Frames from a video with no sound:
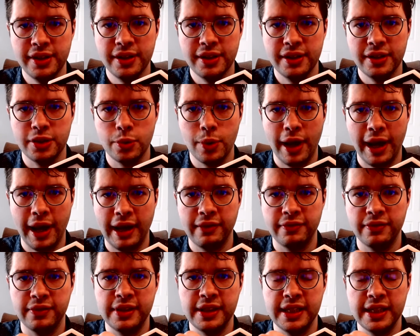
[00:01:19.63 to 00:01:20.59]
you
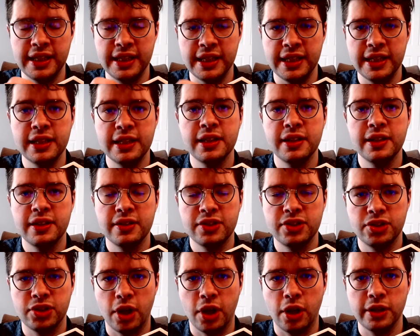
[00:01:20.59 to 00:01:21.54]
have the
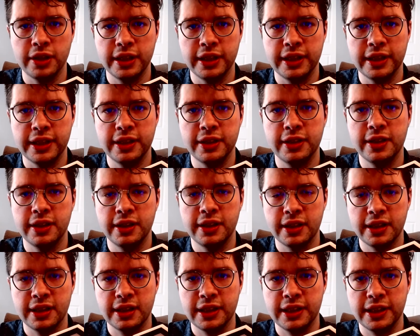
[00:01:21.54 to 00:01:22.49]
solid
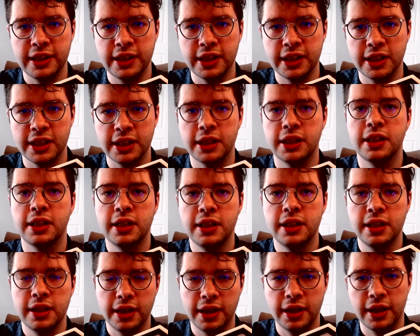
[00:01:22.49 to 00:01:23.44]
clear
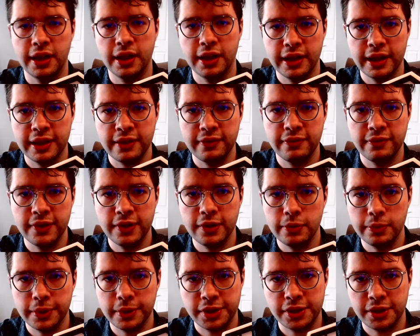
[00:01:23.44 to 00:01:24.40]
infill,
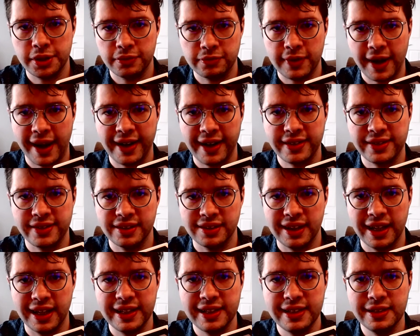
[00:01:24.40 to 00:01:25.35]
which diffracts the
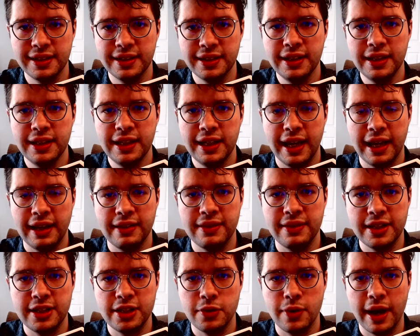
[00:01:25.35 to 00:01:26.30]
light, and
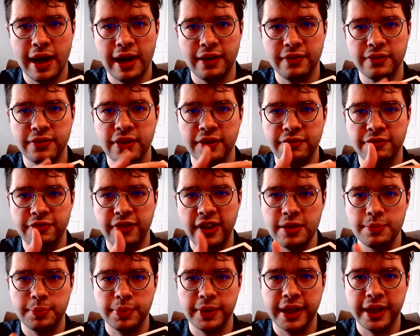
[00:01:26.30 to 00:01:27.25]
then you have the
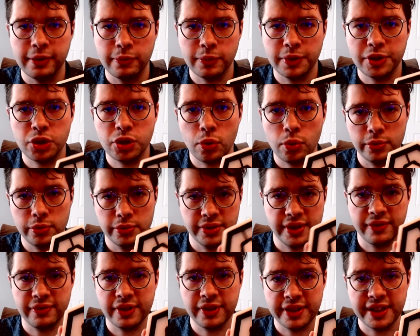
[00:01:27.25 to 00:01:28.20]
faceplate, which holds
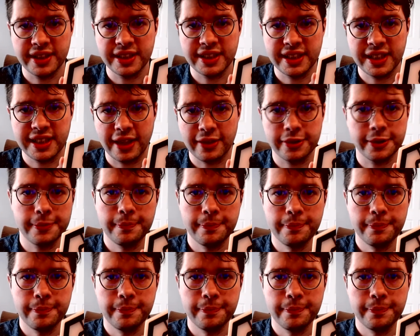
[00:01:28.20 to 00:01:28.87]
everything together.